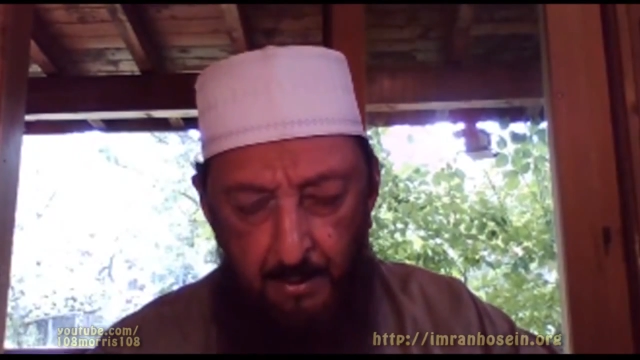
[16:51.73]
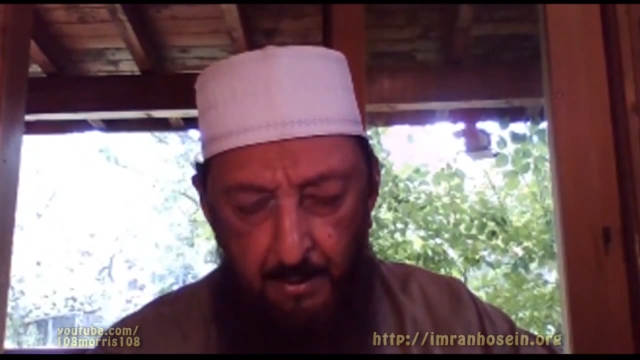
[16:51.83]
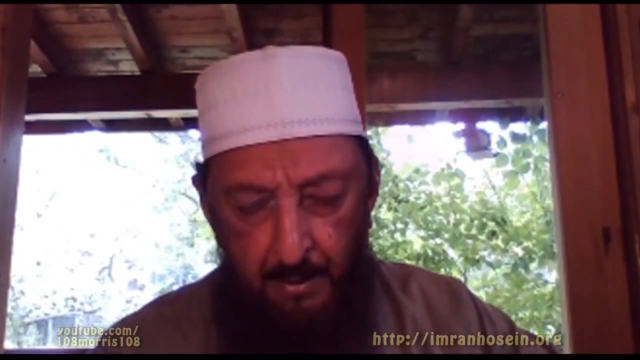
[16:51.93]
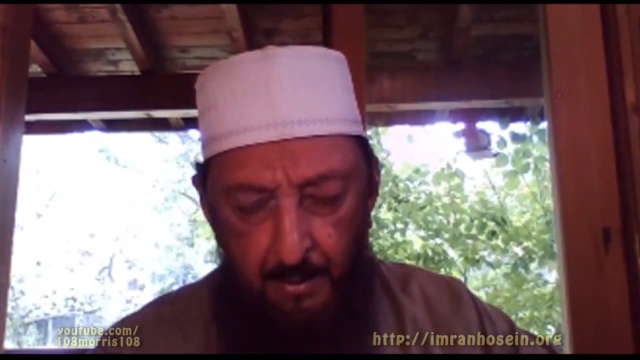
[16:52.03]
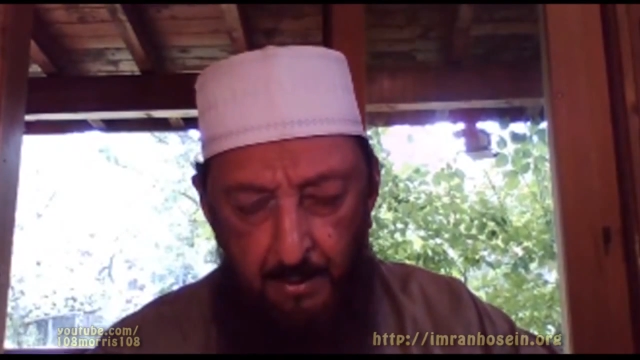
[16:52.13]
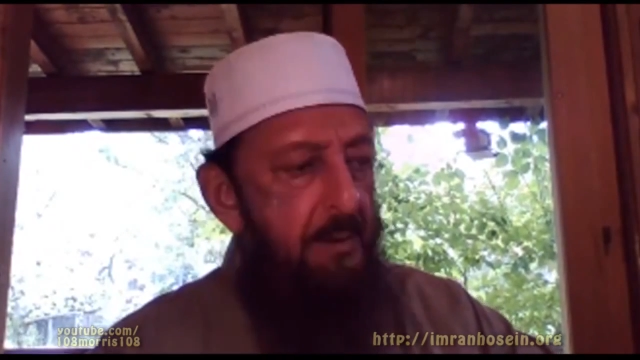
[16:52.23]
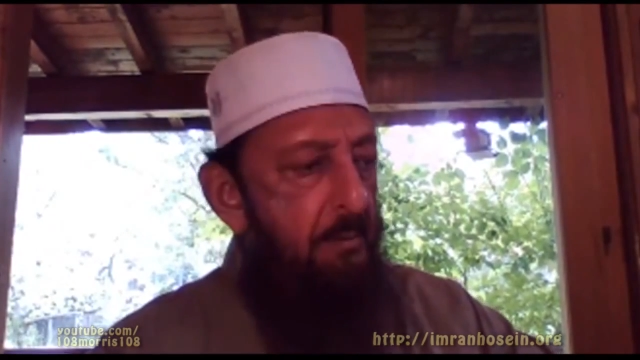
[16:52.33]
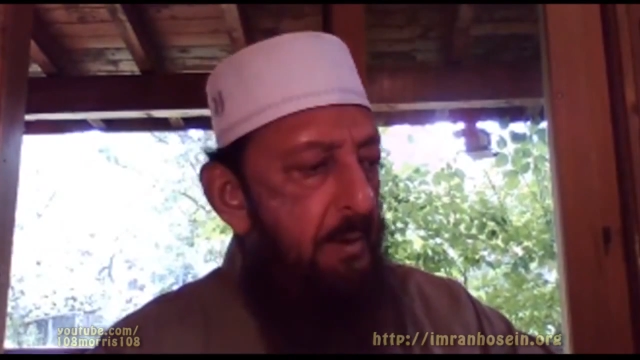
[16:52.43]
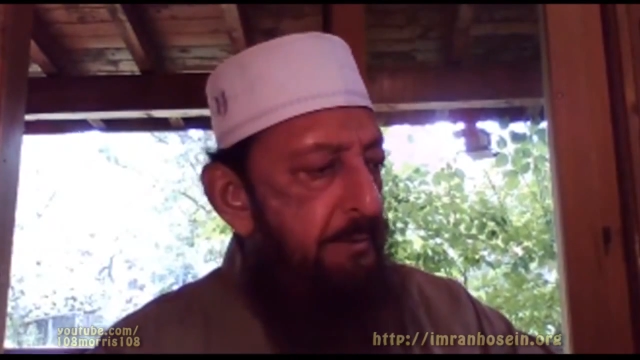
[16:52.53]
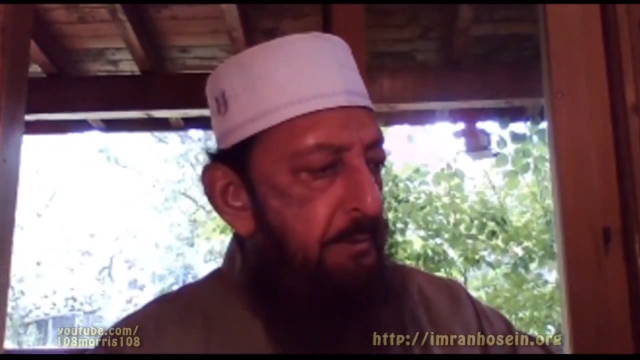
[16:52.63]
They're the
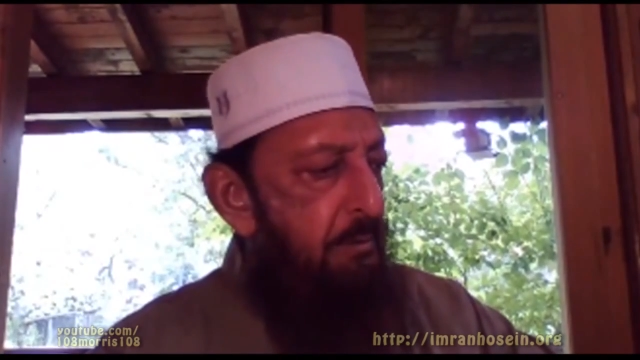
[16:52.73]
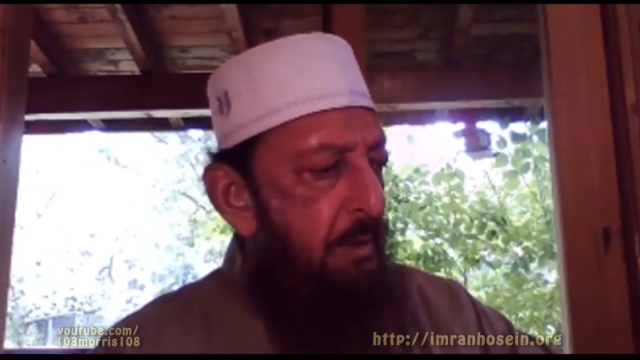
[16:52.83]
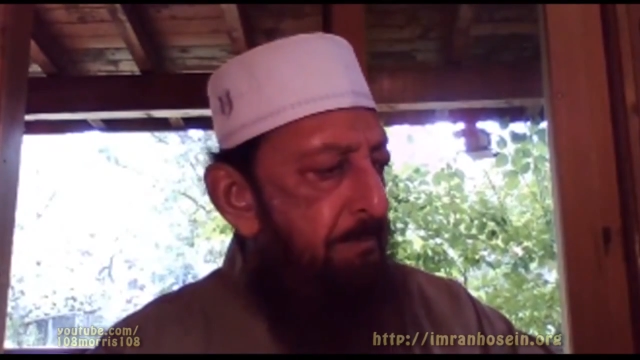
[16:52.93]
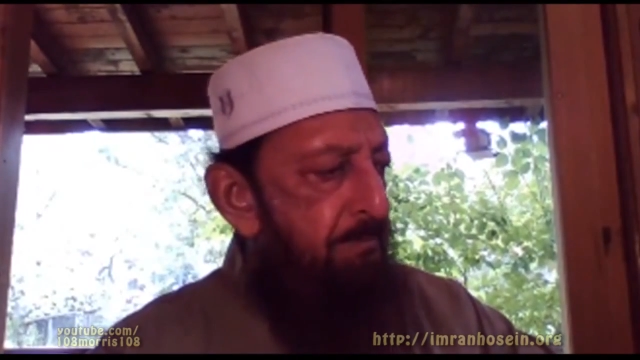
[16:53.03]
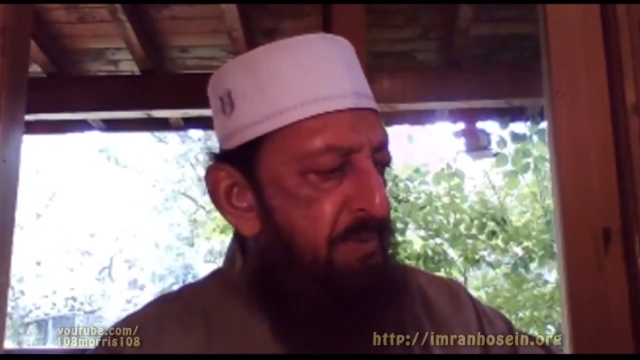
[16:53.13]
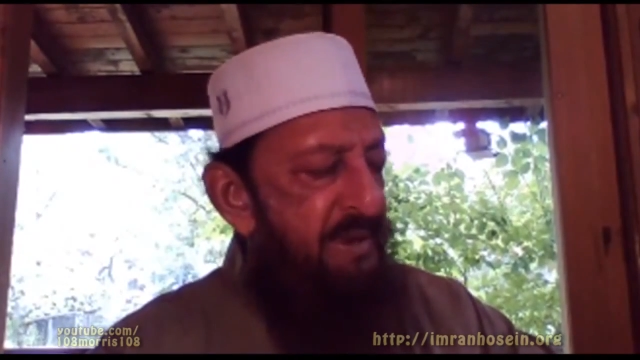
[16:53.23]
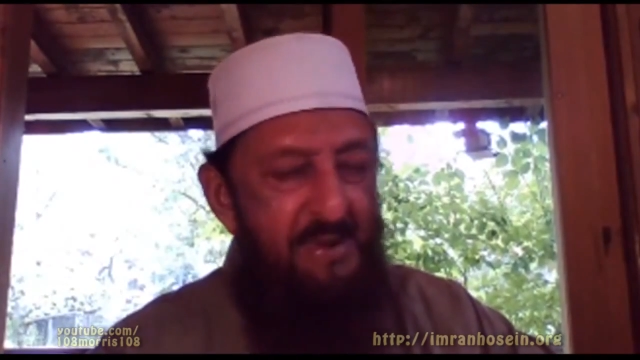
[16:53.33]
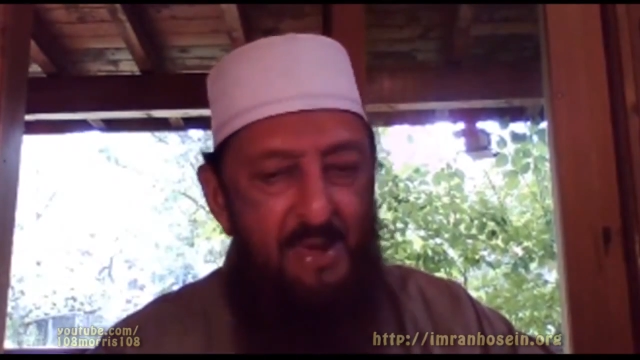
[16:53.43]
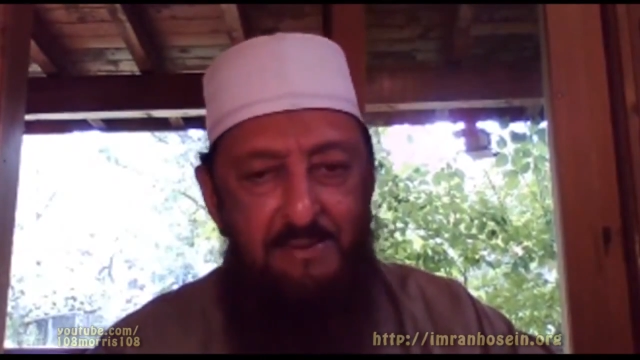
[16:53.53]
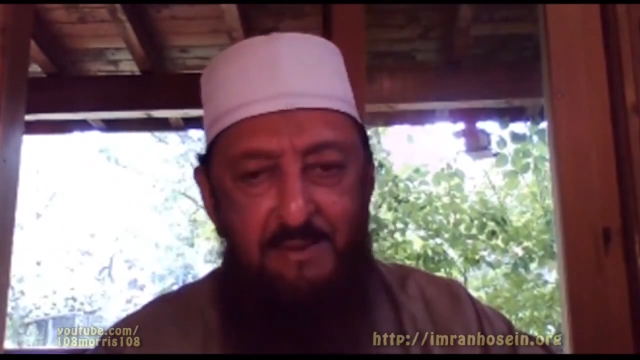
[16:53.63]
ones who are
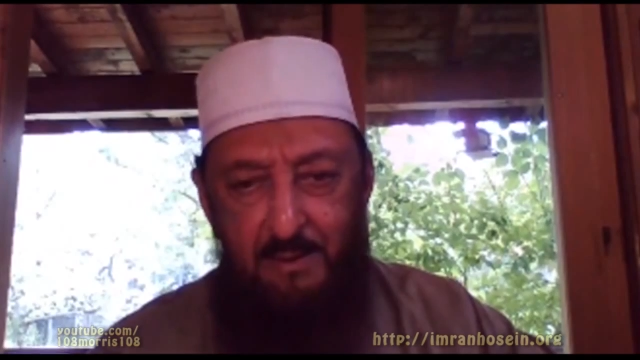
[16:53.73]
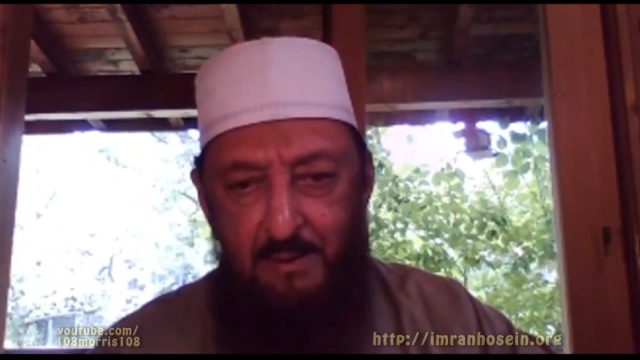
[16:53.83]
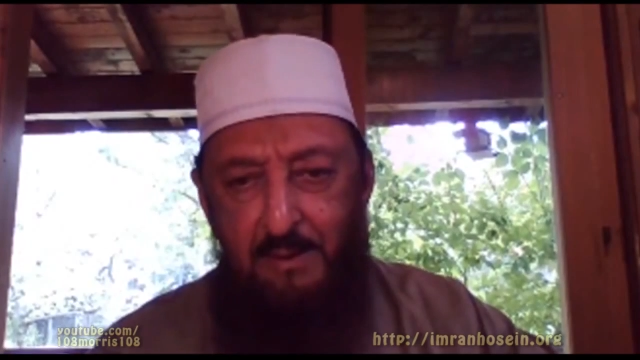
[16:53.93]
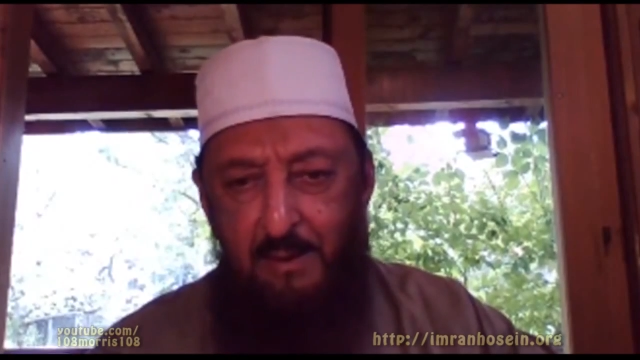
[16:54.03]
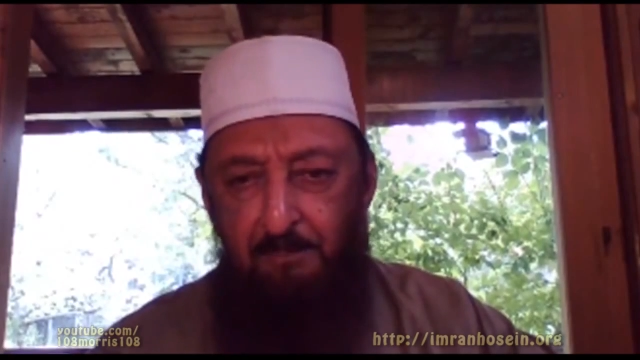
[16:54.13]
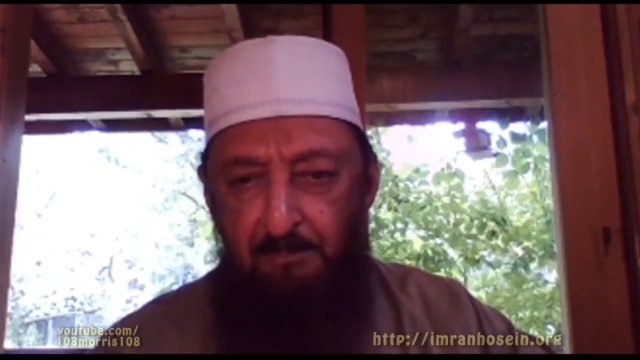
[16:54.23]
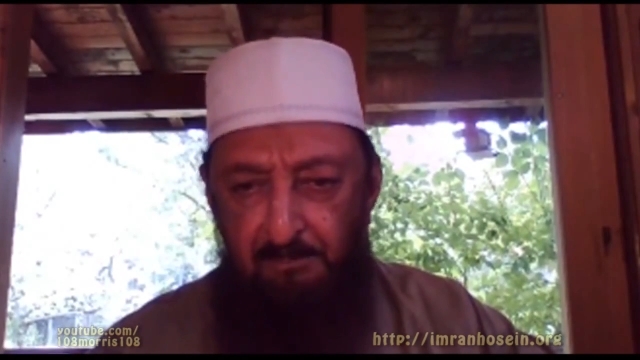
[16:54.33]
pig-headedly